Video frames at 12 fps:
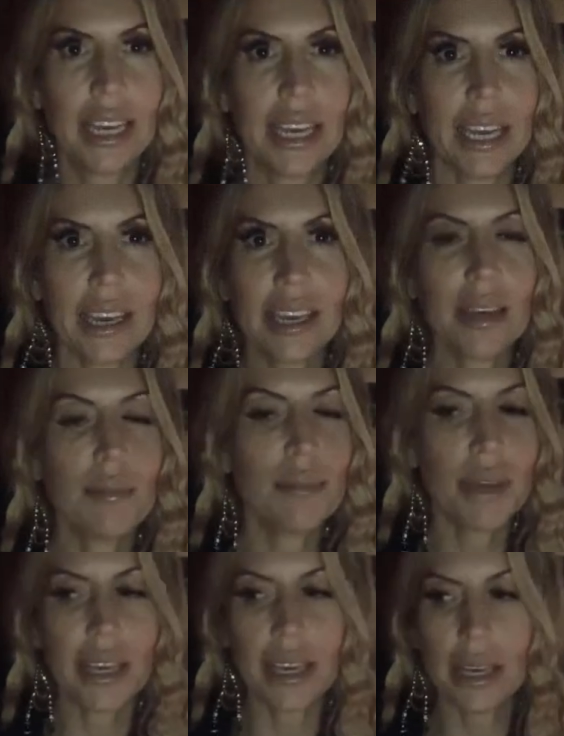It can
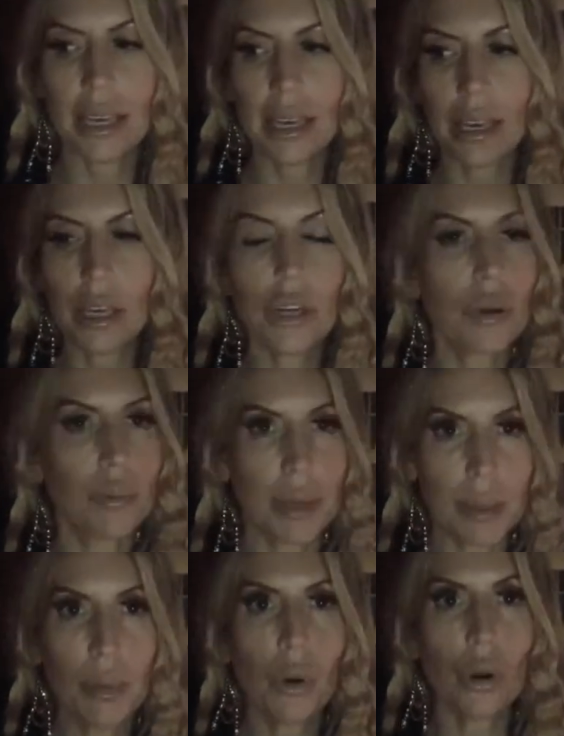be,
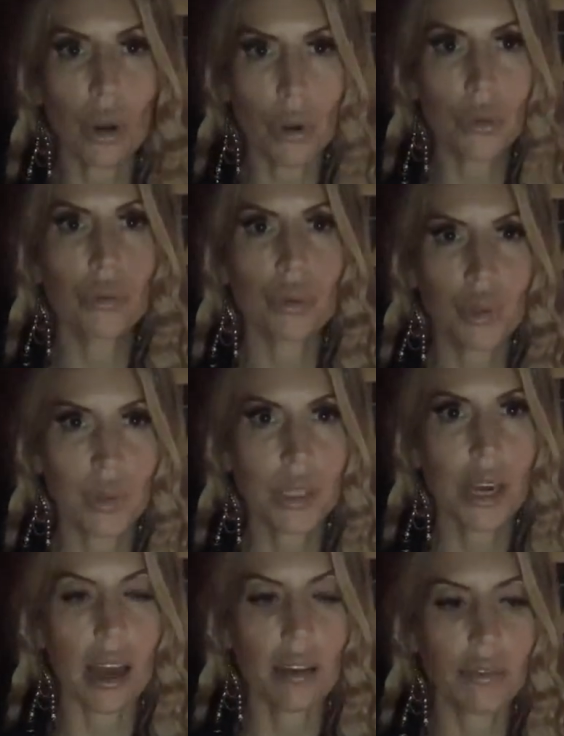people go through
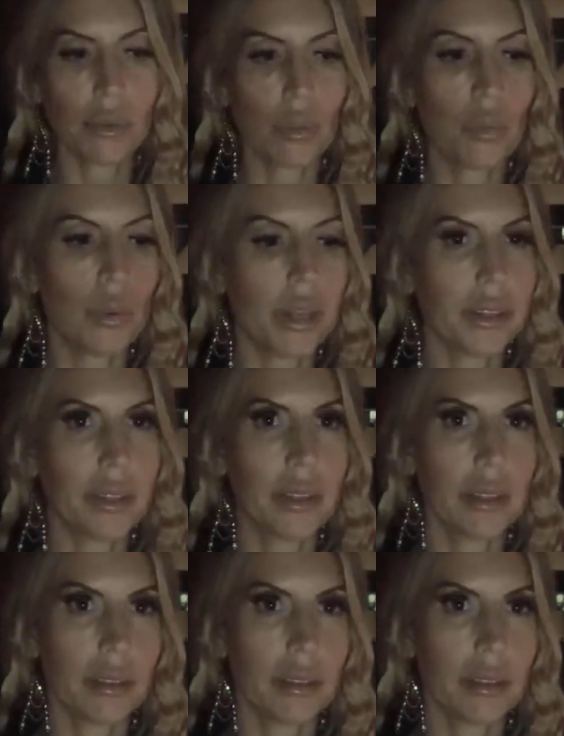stuff when